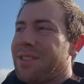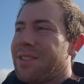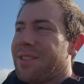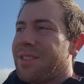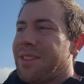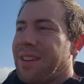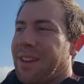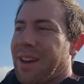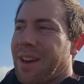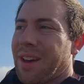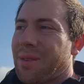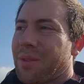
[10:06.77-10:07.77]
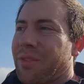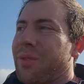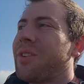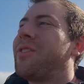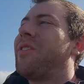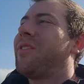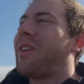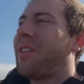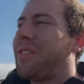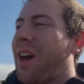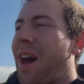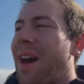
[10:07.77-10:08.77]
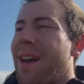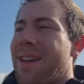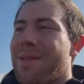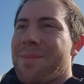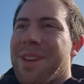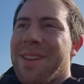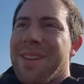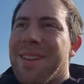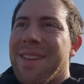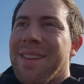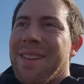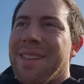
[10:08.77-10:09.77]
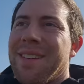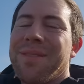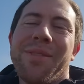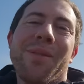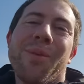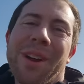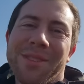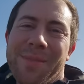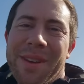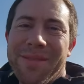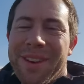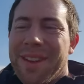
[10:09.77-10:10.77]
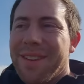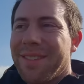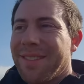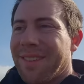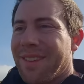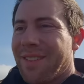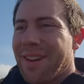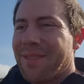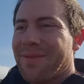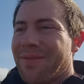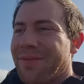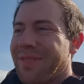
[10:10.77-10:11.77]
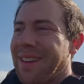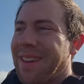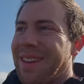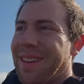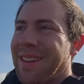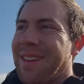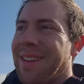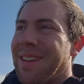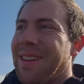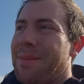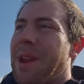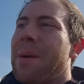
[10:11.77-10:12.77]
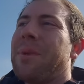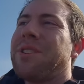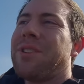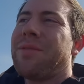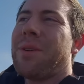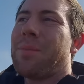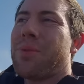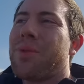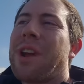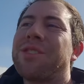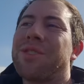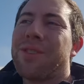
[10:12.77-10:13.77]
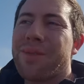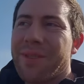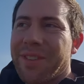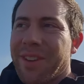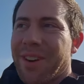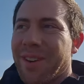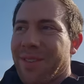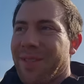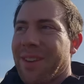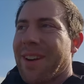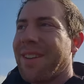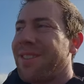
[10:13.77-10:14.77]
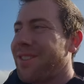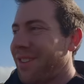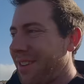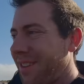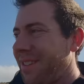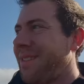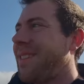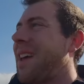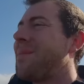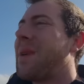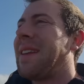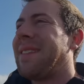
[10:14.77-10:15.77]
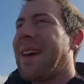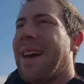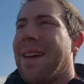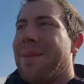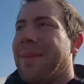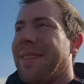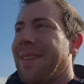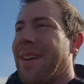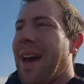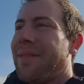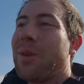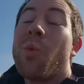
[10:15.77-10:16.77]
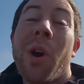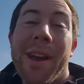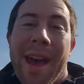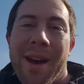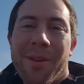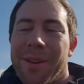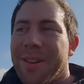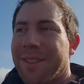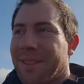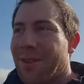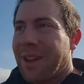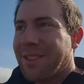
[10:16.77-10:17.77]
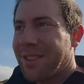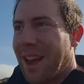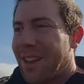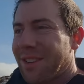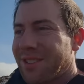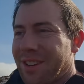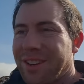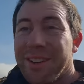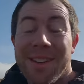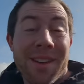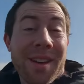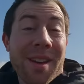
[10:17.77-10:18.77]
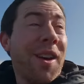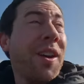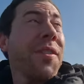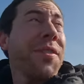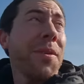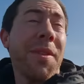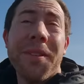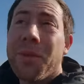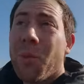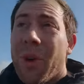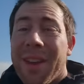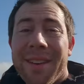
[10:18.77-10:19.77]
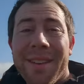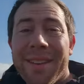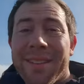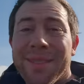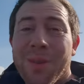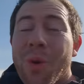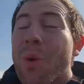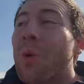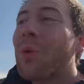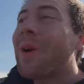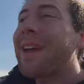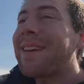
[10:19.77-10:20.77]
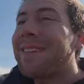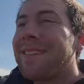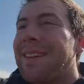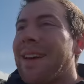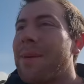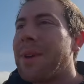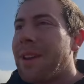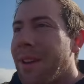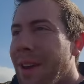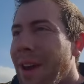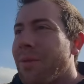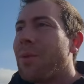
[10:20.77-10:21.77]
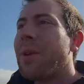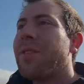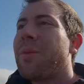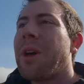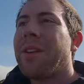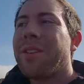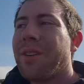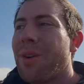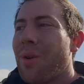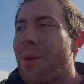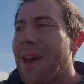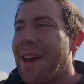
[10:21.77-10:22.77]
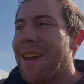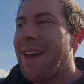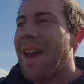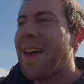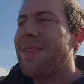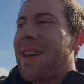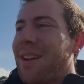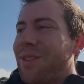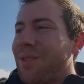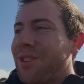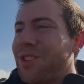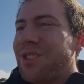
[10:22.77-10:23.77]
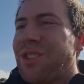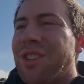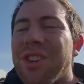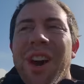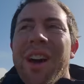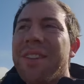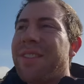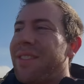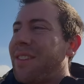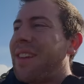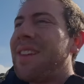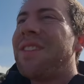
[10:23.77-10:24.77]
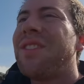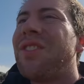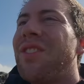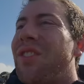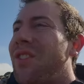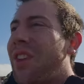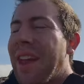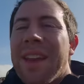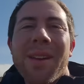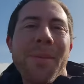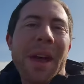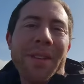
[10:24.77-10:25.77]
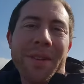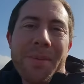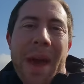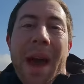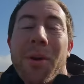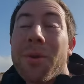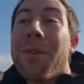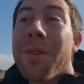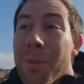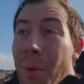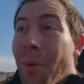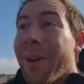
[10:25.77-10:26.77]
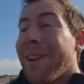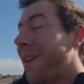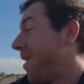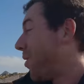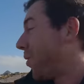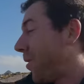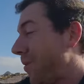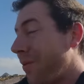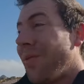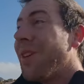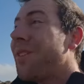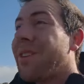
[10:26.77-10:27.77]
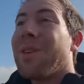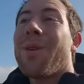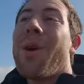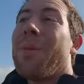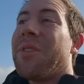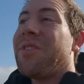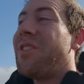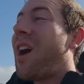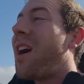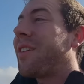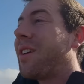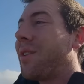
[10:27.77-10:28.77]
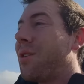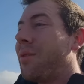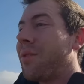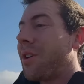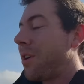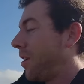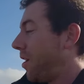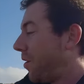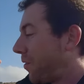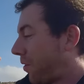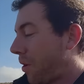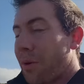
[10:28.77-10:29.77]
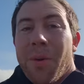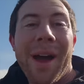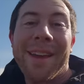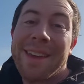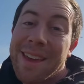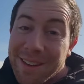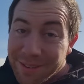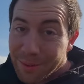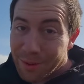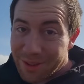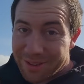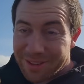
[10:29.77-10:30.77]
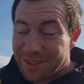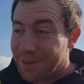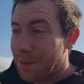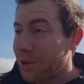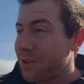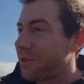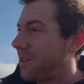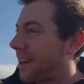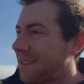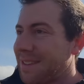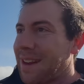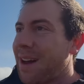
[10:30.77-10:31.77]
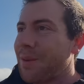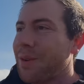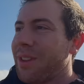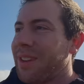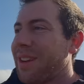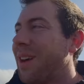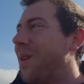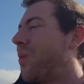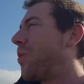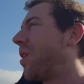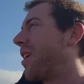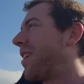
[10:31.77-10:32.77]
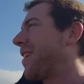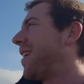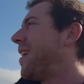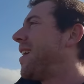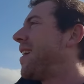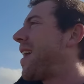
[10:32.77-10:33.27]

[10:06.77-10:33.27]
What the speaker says: Just the restrictions on time. If you watch my videos, you know I'm not much of a pressure photographer. I usually take my time, so having 1 hour is quite challenging. Also, this wind is crazy. I mean, every once in a while it'll go away, and then it'll just gust insane amounts of power to the point where it feels like you're almost knocking over. So I can't do a long exposure. That's not really gonna work.